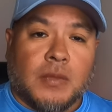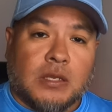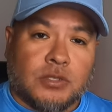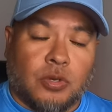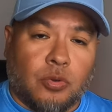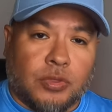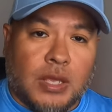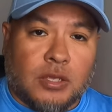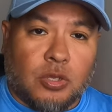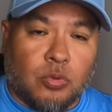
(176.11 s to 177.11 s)
So
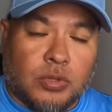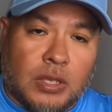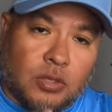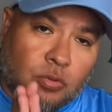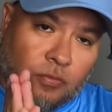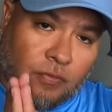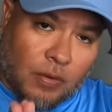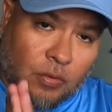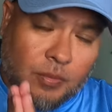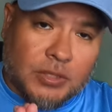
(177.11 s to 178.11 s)
thank you, thank you
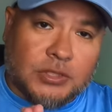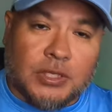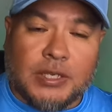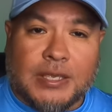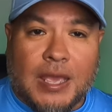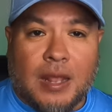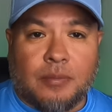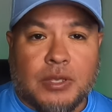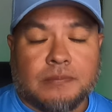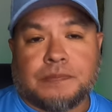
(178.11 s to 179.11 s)
very much,
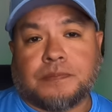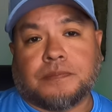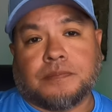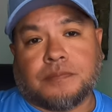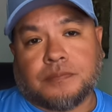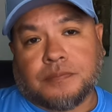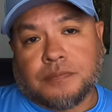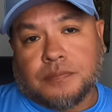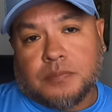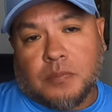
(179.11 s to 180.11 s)
Academy.
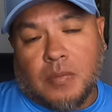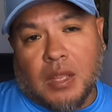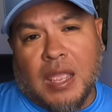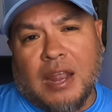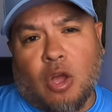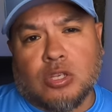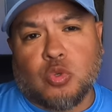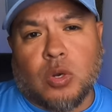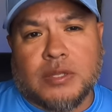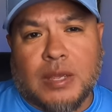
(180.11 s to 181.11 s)
And I
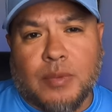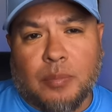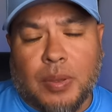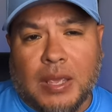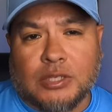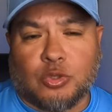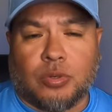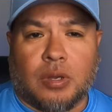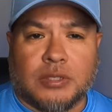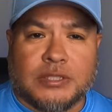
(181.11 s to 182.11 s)
also want to thank my
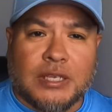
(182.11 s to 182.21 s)
Patreons.